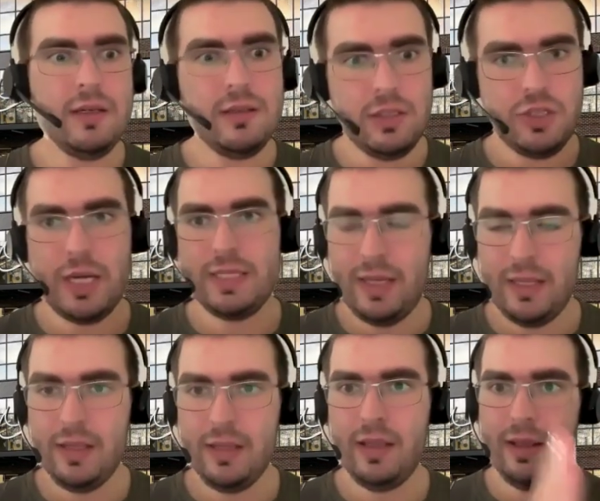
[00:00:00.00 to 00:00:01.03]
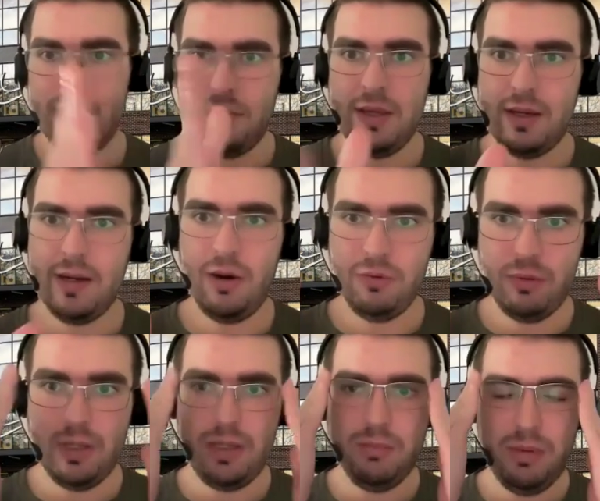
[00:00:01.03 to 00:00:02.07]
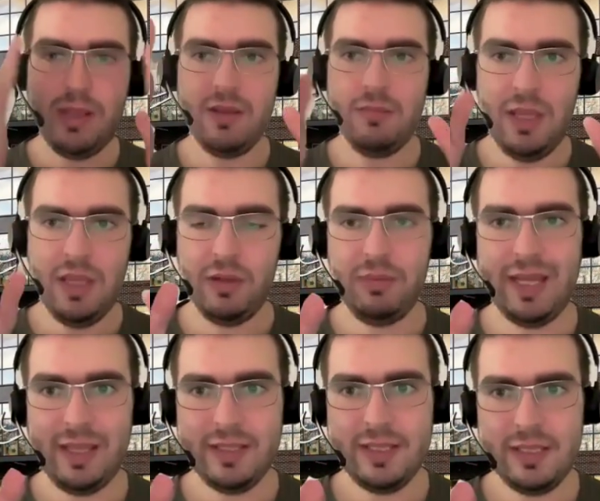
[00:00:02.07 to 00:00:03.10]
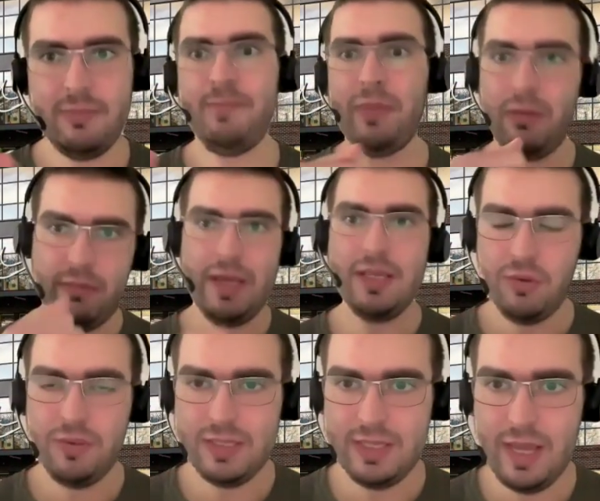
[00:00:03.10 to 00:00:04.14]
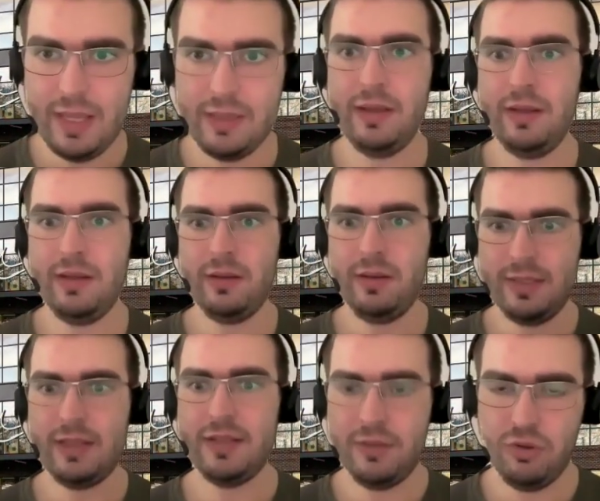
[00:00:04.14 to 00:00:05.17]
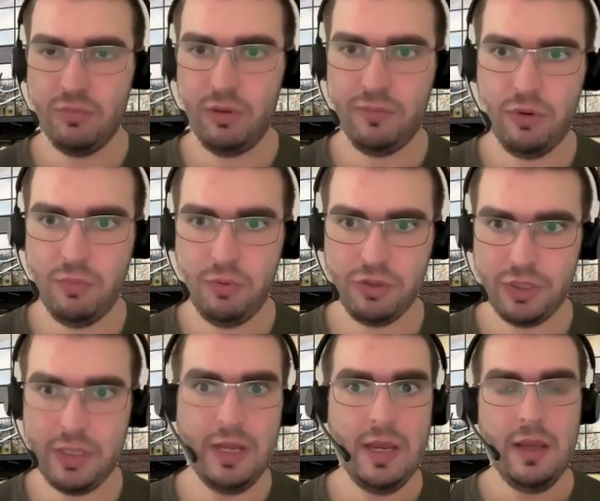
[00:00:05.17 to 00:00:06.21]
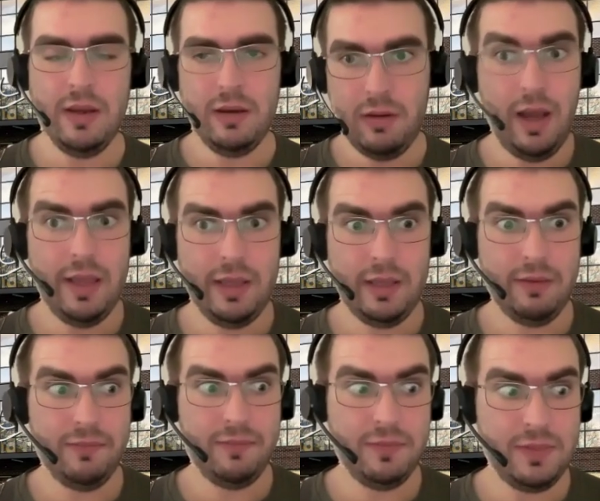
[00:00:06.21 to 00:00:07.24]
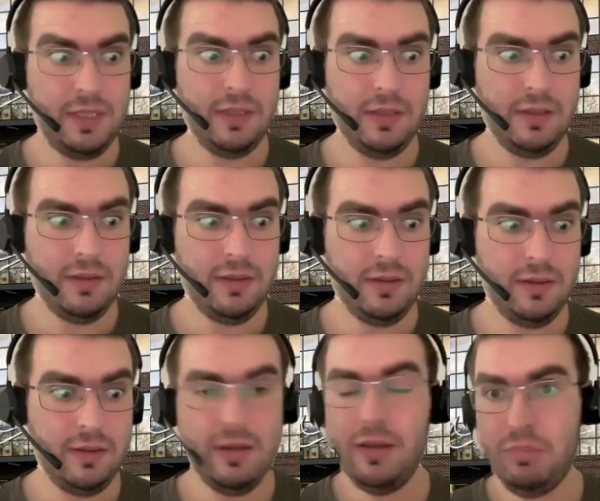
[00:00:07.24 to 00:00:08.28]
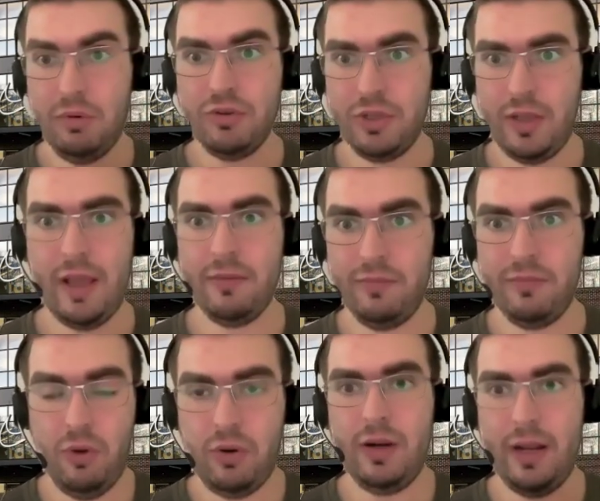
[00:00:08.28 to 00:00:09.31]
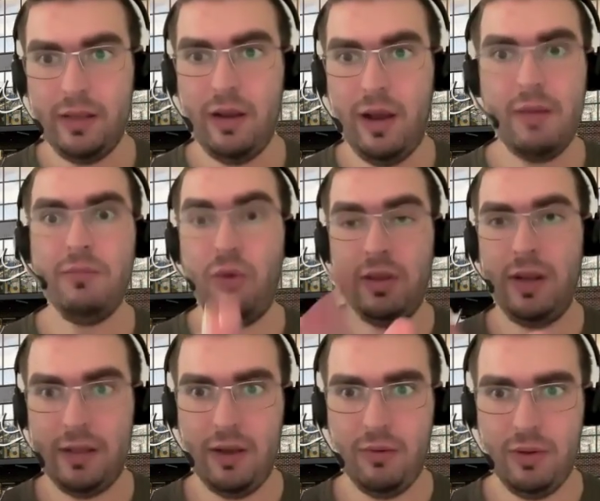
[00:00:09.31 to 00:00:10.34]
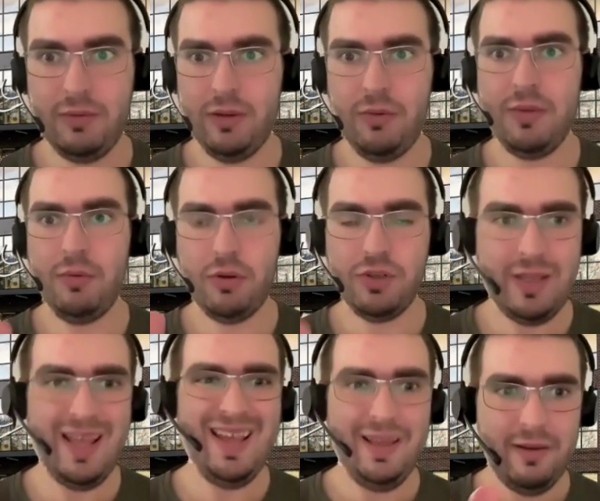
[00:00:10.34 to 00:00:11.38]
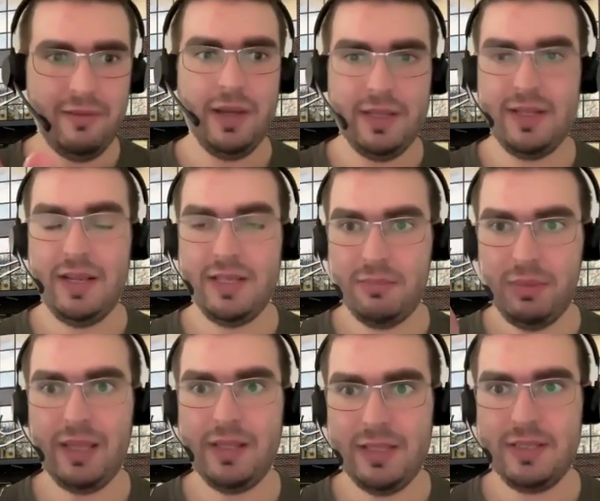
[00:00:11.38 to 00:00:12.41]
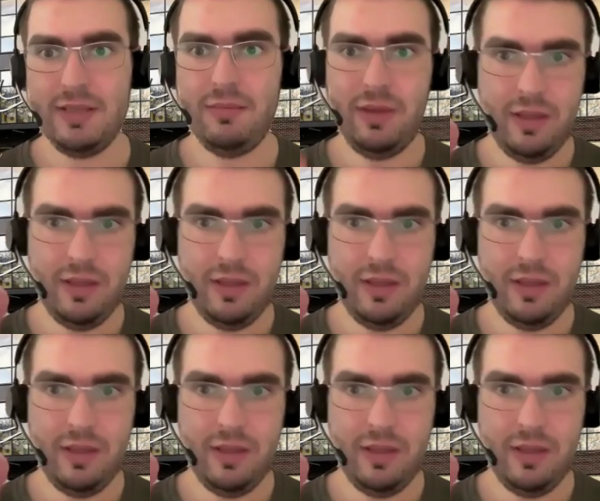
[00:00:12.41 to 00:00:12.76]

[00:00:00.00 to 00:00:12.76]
just read it and think how you can implement minimal plugin system based on this guide that is suitable for your project. I have seen a project I have worked right now. I'm working right now even on the project where there is a plugin system